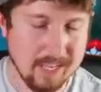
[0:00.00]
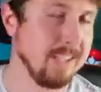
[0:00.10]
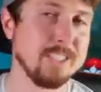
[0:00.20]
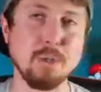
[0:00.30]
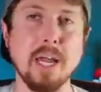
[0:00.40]

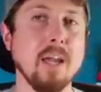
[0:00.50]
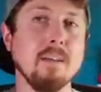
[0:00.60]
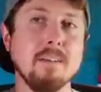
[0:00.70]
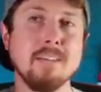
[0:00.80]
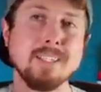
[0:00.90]
It's
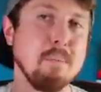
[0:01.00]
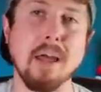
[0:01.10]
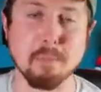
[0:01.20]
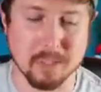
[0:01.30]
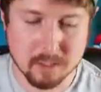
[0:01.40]
okay. Doesn't
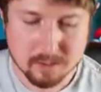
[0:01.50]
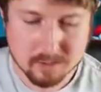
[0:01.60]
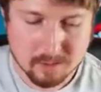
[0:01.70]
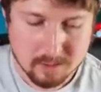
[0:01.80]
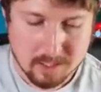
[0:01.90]
bother me.
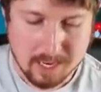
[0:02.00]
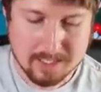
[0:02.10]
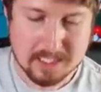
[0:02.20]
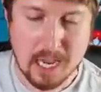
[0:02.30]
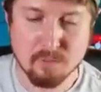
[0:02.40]
I
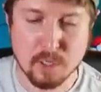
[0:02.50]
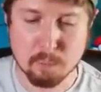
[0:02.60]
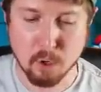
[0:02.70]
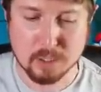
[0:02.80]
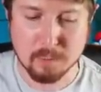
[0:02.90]
think every
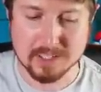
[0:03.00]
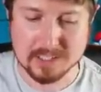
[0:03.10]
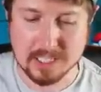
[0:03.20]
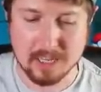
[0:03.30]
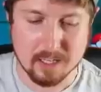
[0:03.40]
Pokemon
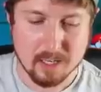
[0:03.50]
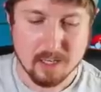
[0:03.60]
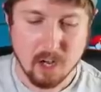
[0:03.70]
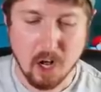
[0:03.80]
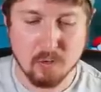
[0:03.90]
set
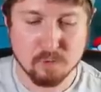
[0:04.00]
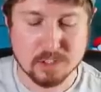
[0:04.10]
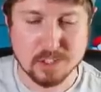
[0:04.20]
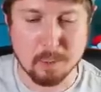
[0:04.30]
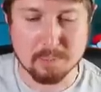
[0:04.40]

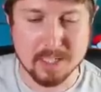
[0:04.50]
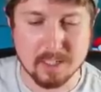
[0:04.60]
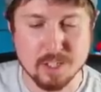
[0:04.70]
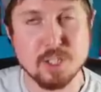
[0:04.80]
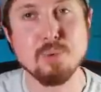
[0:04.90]
offers
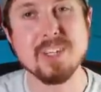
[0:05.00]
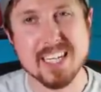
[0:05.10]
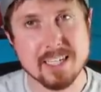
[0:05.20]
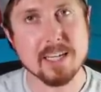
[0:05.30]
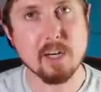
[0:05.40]
something
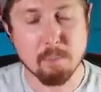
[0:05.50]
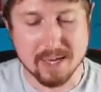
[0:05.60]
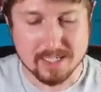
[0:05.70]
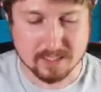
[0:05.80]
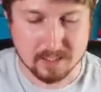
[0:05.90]
unique and
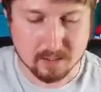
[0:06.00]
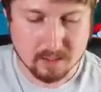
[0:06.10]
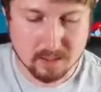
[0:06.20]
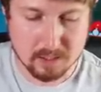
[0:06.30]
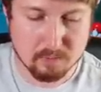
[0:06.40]
amazing,
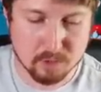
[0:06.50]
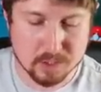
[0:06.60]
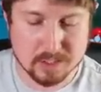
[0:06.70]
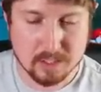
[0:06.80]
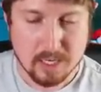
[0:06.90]

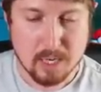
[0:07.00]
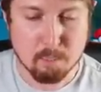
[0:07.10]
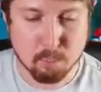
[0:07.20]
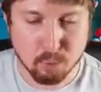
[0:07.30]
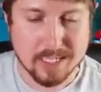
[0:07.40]
delivers
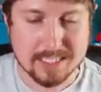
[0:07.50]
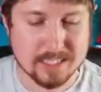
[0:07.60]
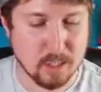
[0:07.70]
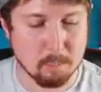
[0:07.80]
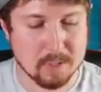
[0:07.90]
and brings
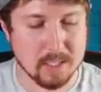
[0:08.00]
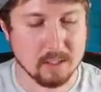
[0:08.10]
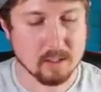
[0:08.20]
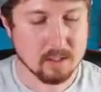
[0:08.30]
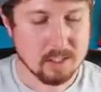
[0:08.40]

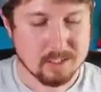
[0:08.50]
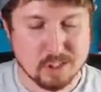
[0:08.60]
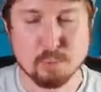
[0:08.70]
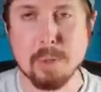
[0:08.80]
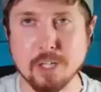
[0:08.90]
something
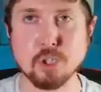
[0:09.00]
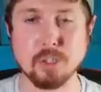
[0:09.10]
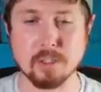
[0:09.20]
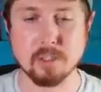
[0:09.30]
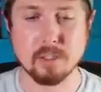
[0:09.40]

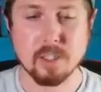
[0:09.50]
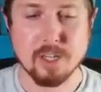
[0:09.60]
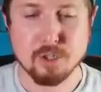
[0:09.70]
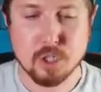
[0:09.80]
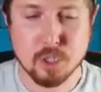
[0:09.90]
special
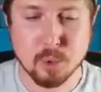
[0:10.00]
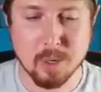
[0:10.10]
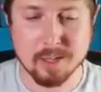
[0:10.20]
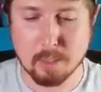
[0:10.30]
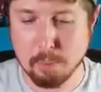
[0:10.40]

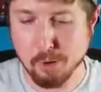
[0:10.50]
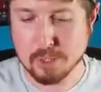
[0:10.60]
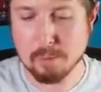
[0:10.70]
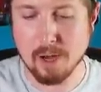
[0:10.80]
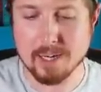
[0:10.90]
to the
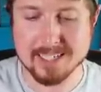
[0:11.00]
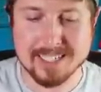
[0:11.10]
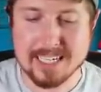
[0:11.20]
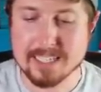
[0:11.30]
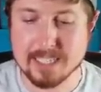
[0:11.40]
Pokemon
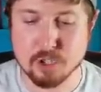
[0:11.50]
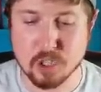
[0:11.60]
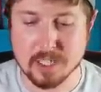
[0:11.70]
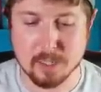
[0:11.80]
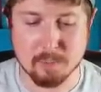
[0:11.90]

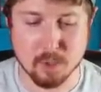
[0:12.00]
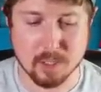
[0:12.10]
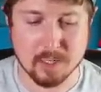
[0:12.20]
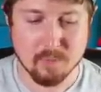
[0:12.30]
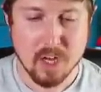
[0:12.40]
TCG
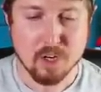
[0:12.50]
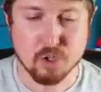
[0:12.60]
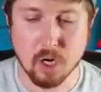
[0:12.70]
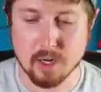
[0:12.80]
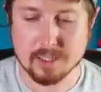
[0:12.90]
community.
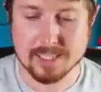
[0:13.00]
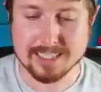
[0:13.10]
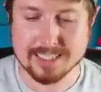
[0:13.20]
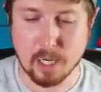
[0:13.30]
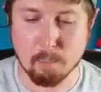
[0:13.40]

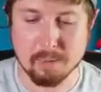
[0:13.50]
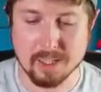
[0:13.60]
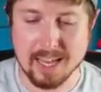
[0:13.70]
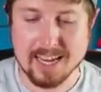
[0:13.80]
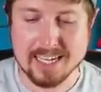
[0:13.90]
Darkness
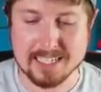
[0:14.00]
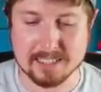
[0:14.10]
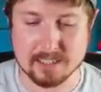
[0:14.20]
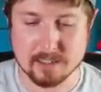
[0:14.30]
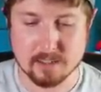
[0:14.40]

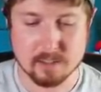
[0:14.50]
Ablaze.